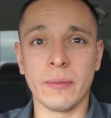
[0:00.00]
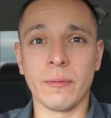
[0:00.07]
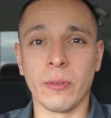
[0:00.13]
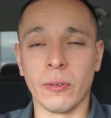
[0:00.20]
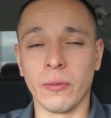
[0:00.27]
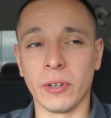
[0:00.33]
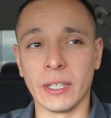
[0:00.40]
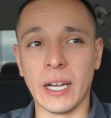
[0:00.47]

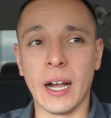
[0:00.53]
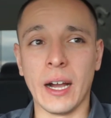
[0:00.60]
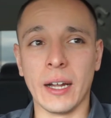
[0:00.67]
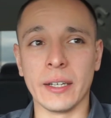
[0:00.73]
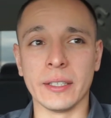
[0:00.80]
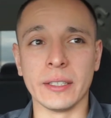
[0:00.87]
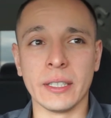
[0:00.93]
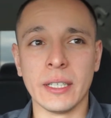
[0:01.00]
For
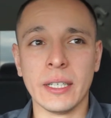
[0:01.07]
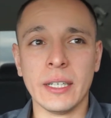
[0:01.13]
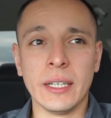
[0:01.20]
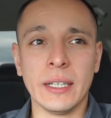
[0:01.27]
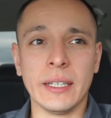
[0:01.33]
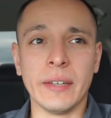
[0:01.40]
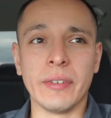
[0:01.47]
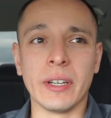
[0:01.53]
God, and
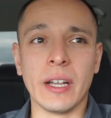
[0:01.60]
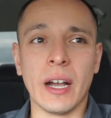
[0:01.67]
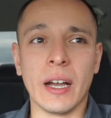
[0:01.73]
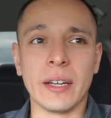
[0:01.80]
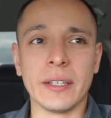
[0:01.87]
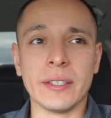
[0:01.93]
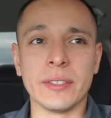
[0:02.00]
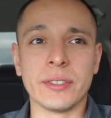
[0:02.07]
giving
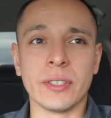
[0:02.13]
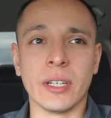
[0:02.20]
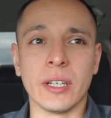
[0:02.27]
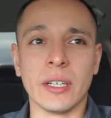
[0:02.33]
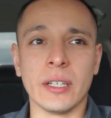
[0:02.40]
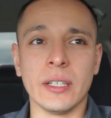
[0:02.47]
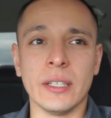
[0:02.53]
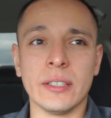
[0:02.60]
God His
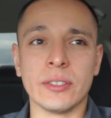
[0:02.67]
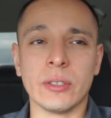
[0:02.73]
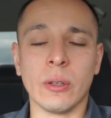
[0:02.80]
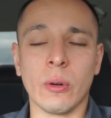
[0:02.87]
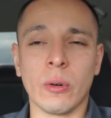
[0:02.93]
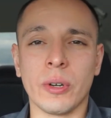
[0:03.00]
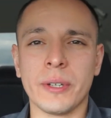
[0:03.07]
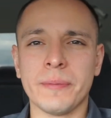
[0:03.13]

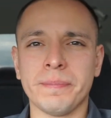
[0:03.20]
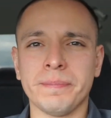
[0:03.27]
glory,